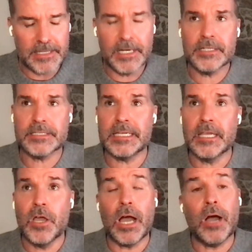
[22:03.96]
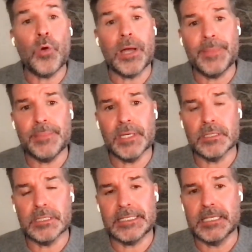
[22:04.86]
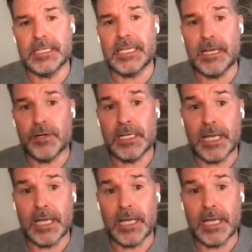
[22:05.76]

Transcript: there is like, oh, I may be able to lessen the carry.